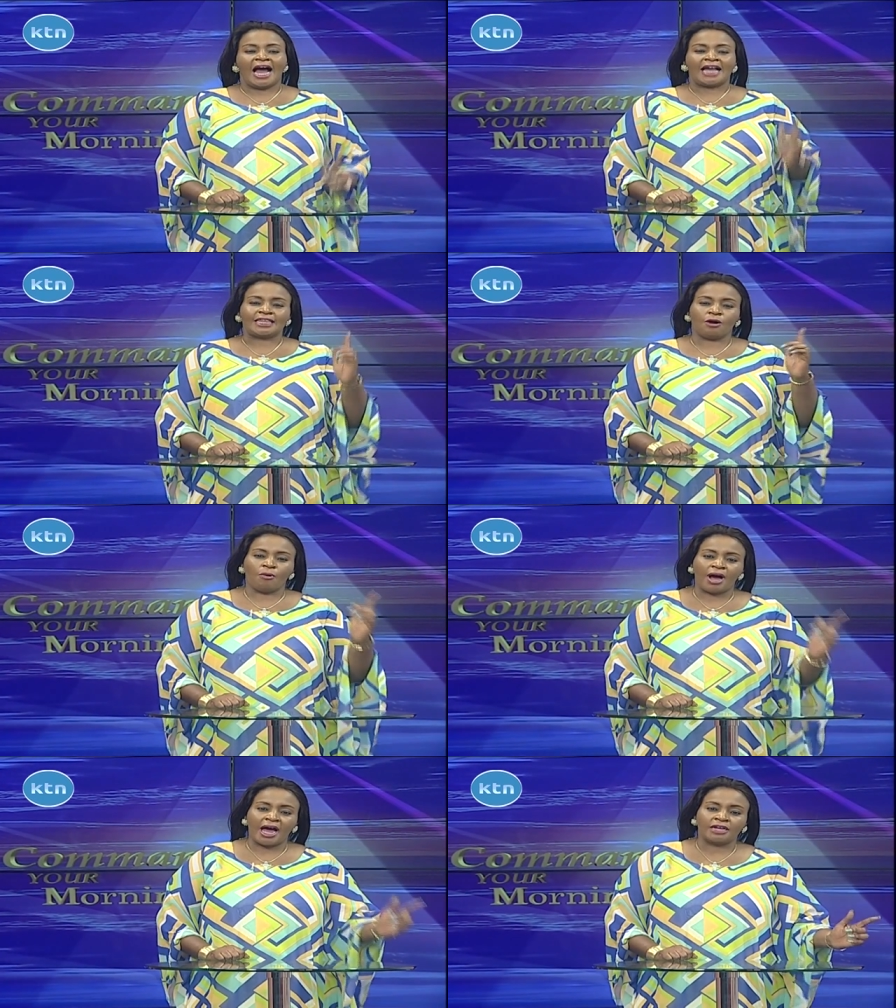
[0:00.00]
and the
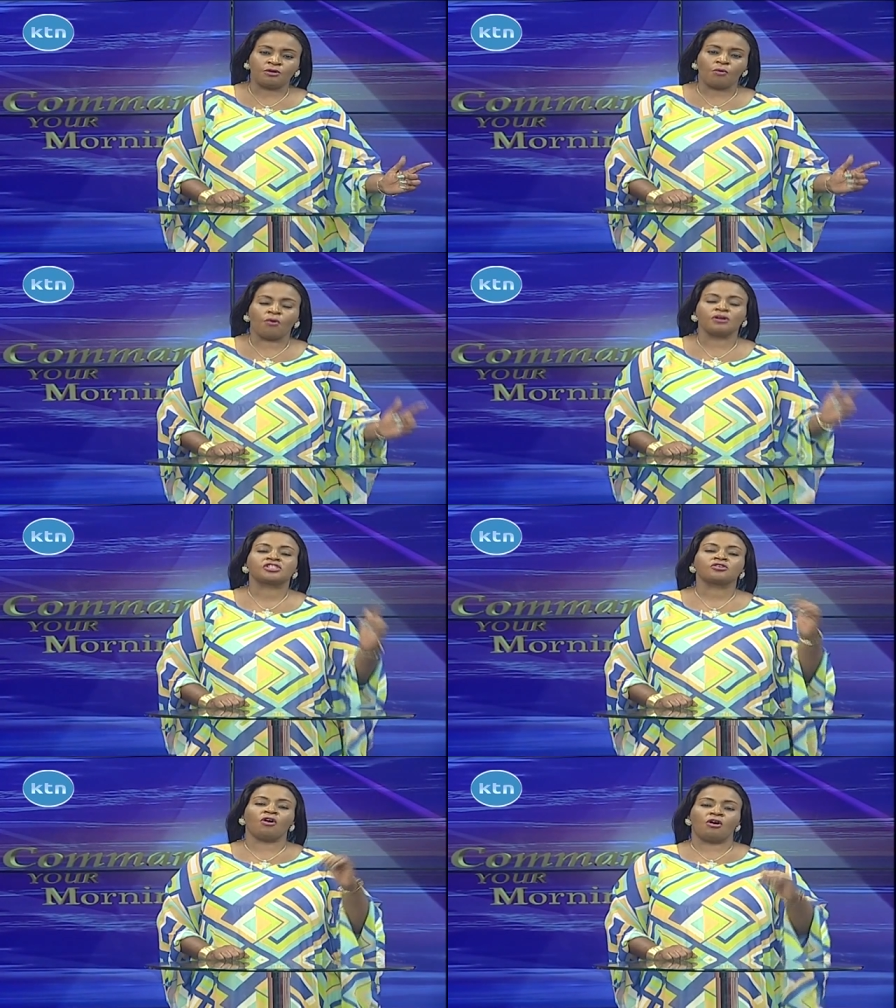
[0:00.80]
word
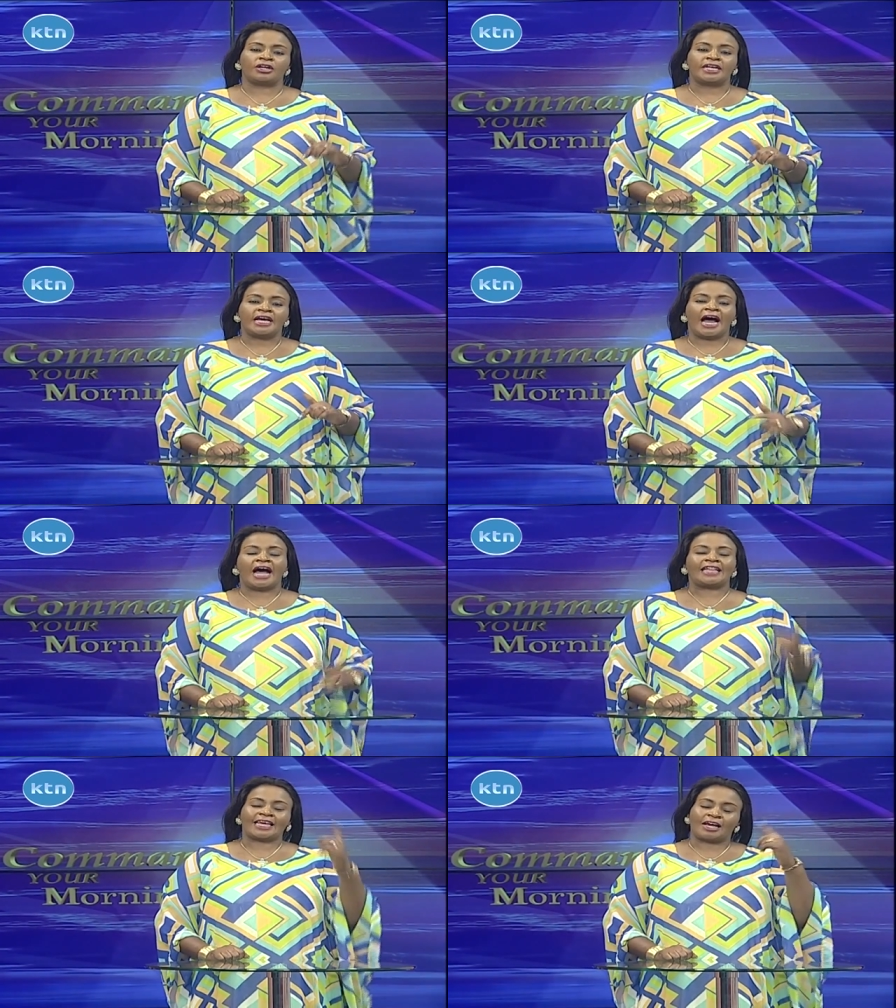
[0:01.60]
was God,
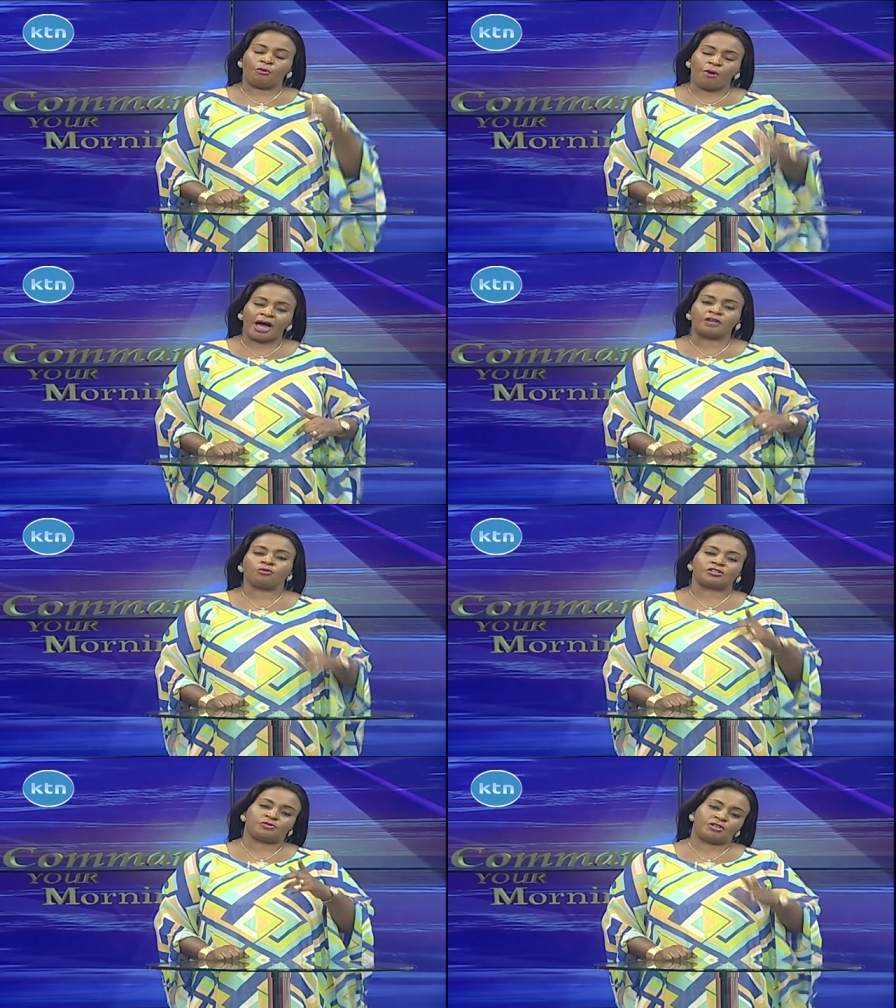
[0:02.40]
and the
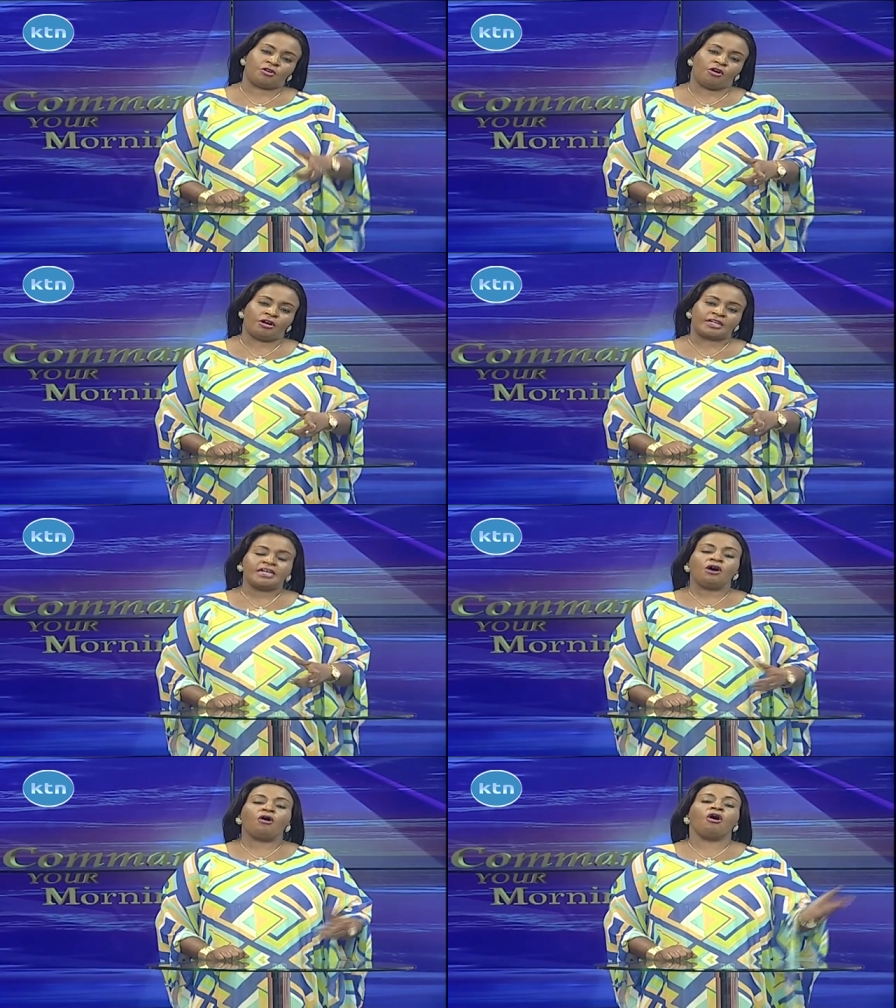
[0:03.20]
word was with God.
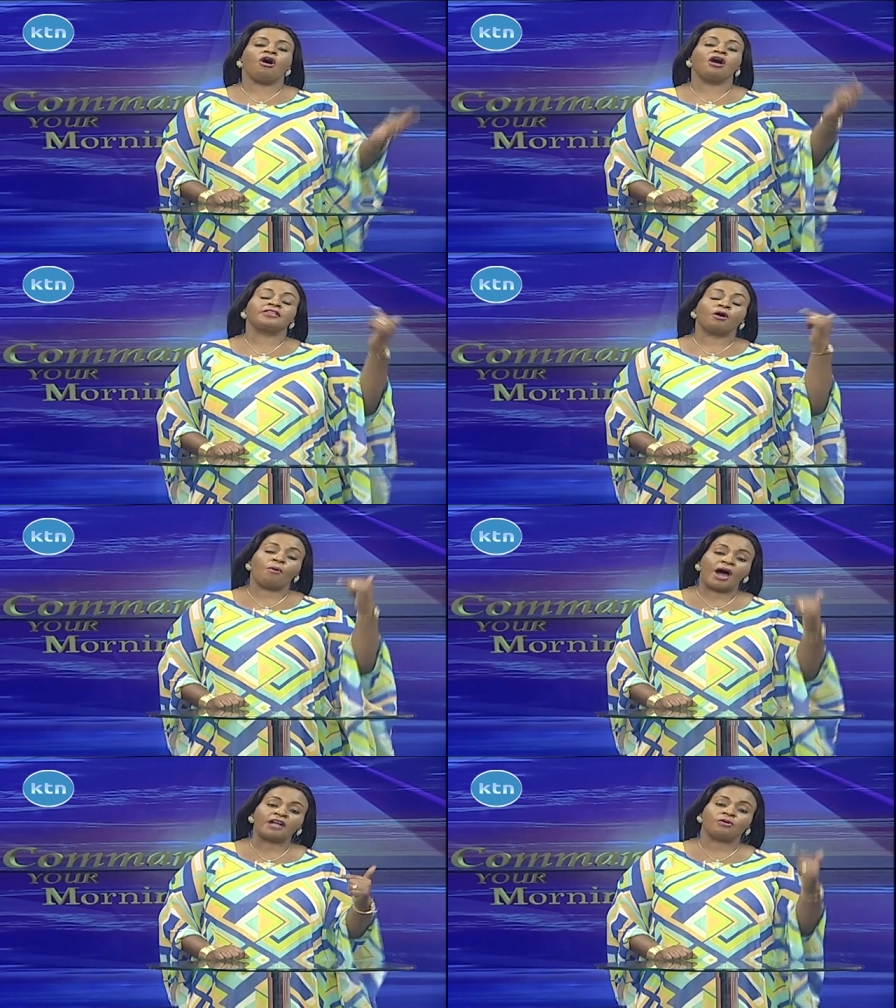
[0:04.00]
Or the
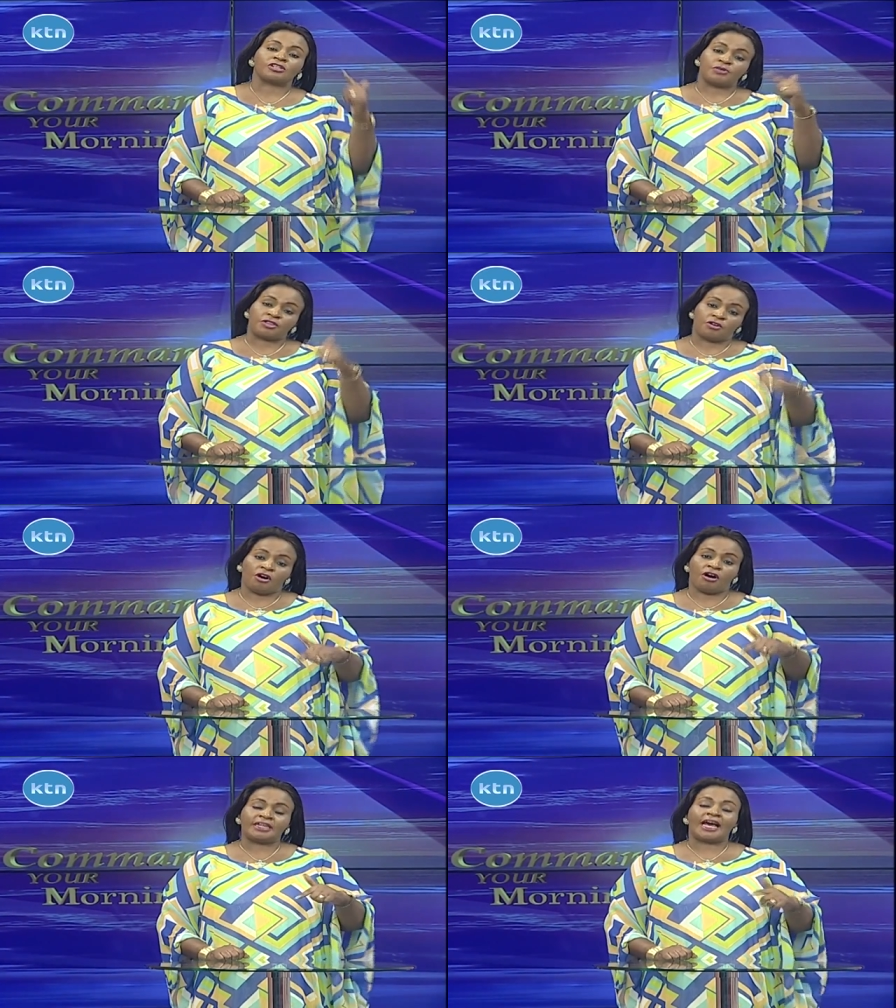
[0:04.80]
word was with
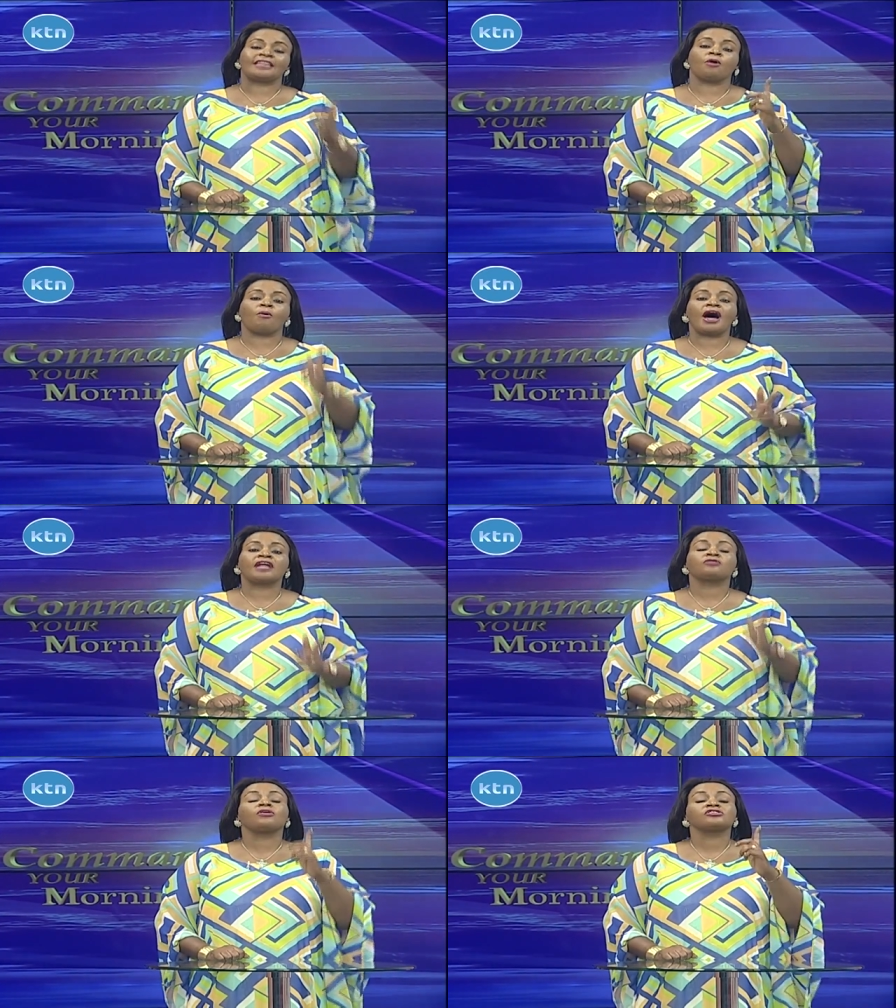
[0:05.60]
God, and the
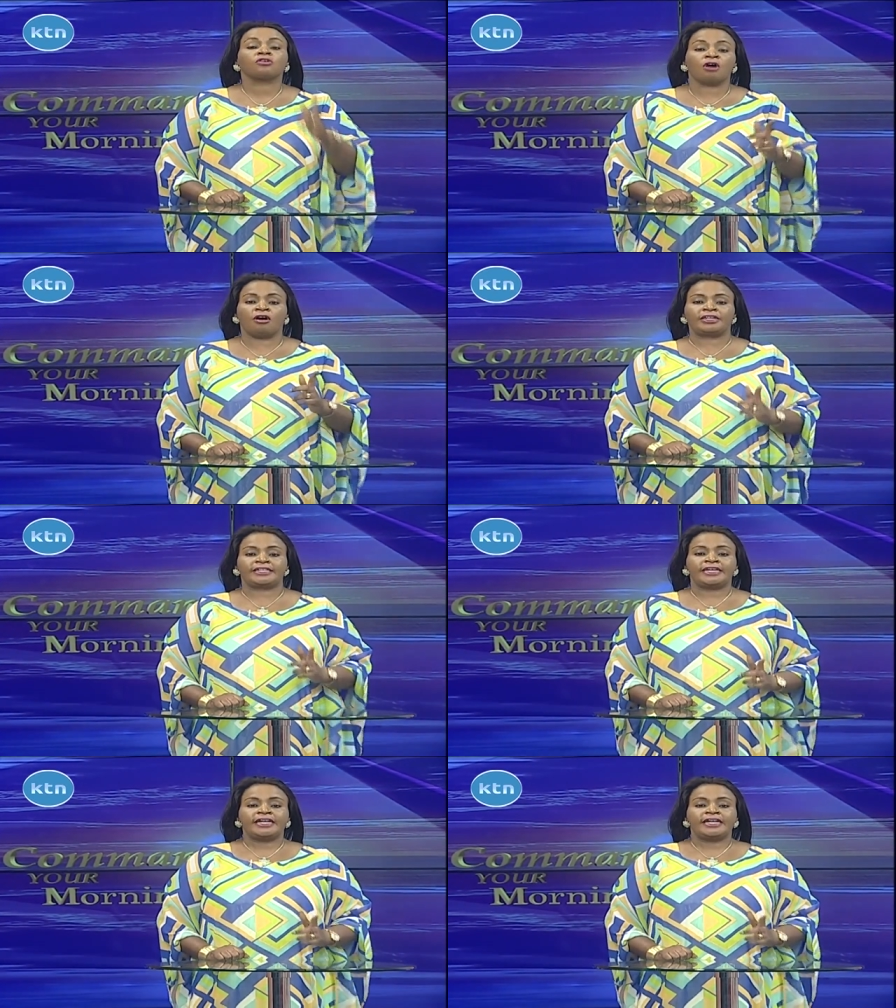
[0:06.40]
word was God.